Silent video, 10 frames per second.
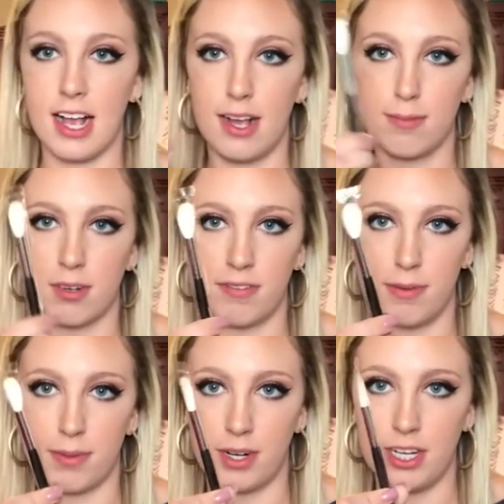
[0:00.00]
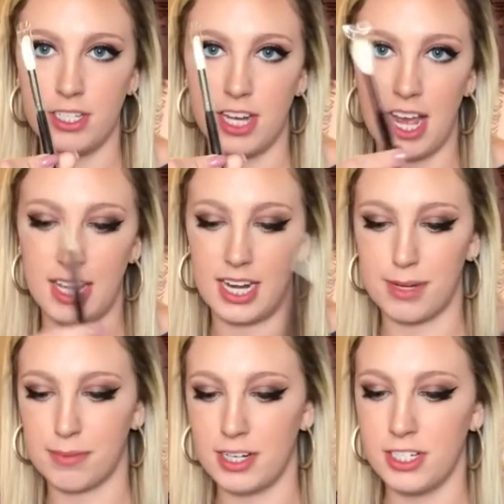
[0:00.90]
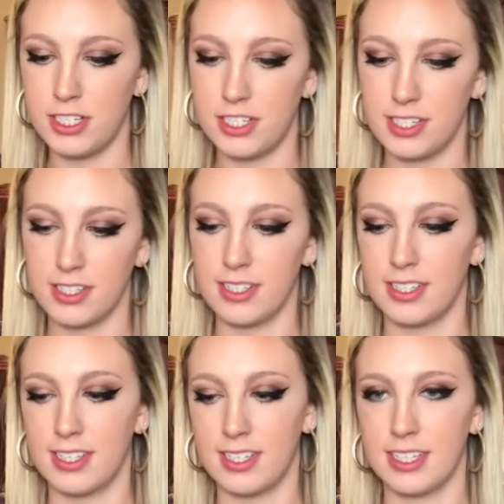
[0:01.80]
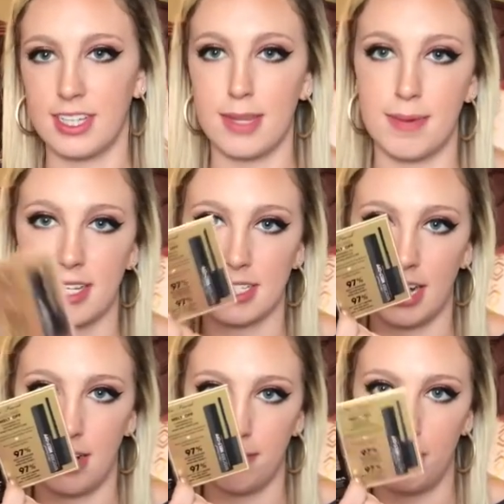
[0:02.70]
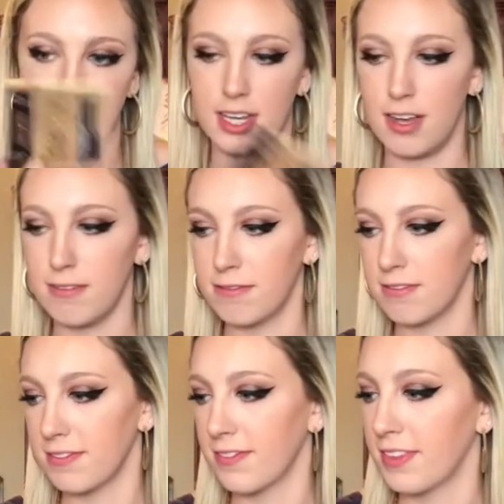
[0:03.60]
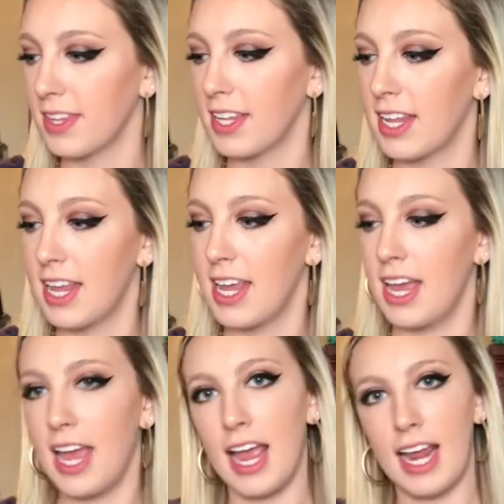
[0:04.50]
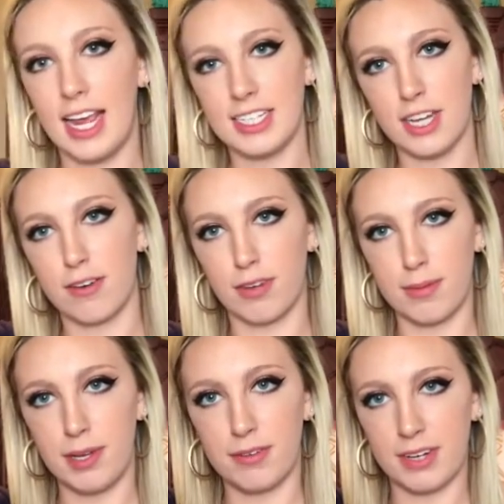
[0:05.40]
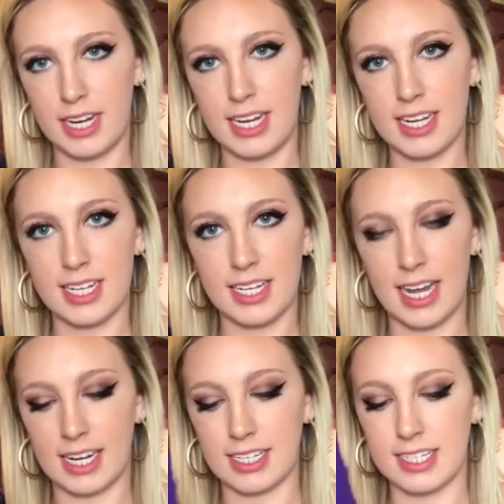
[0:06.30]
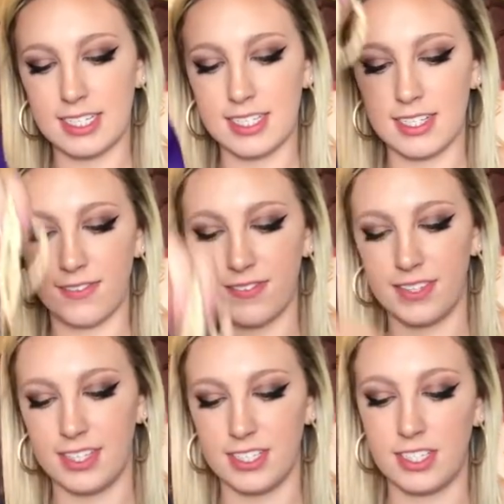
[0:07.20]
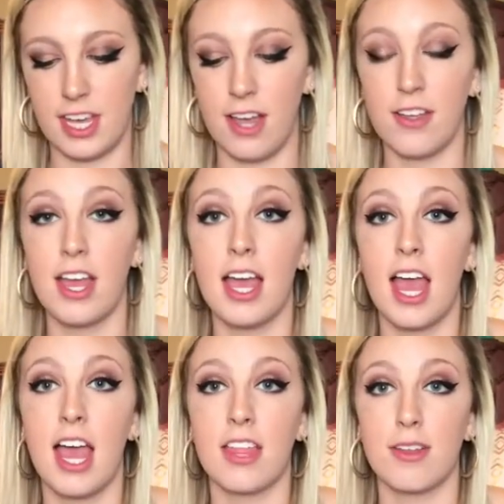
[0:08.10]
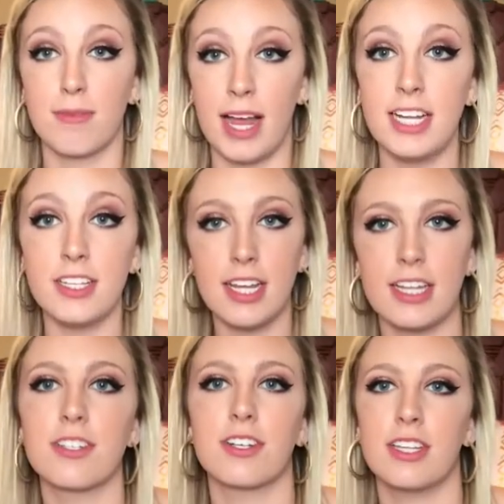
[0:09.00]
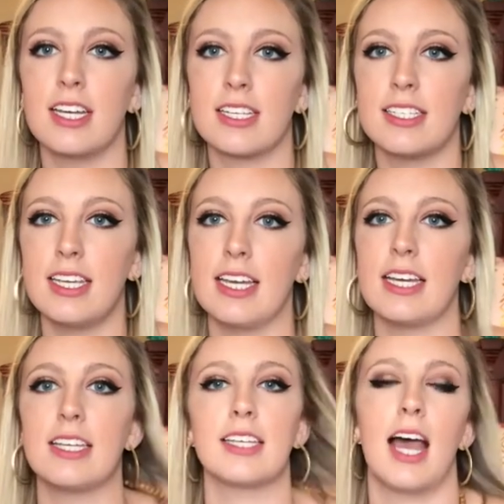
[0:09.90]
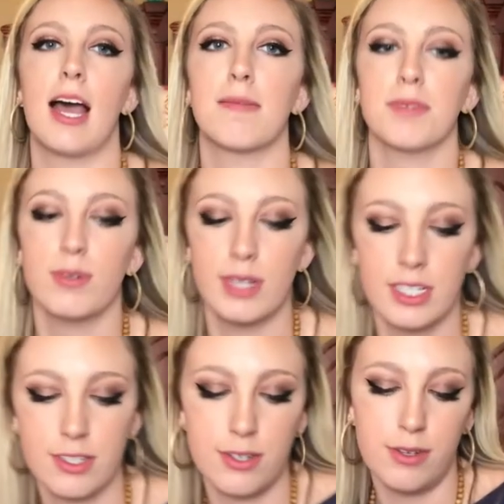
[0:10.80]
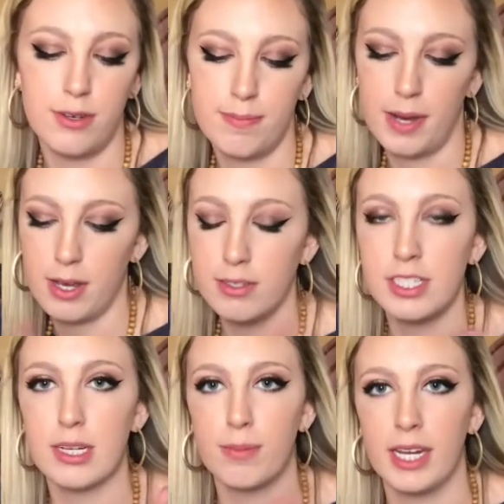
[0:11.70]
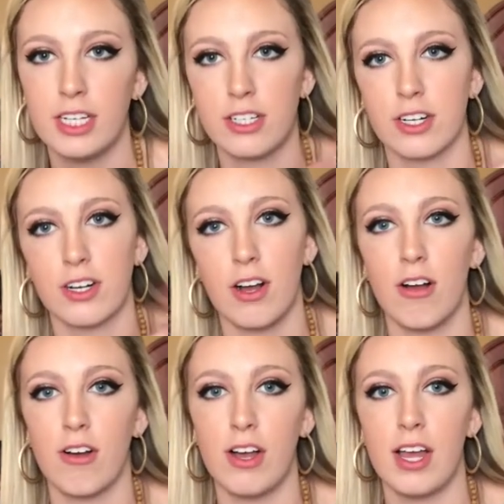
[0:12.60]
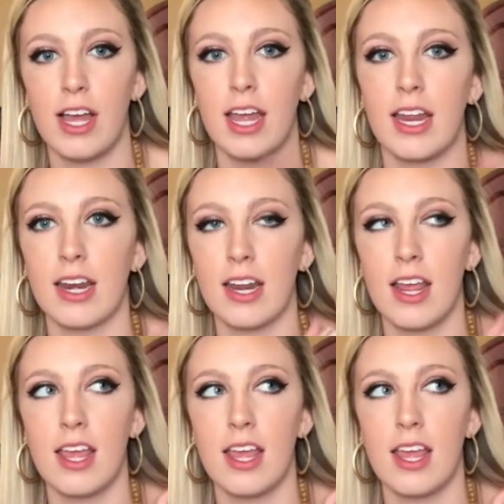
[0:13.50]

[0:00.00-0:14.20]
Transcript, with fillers: a Morphe brush, a highlighting brush, the mascara melt off, and a Ruby Rhee necklace. So the way to enter this is I'm going to post a picture on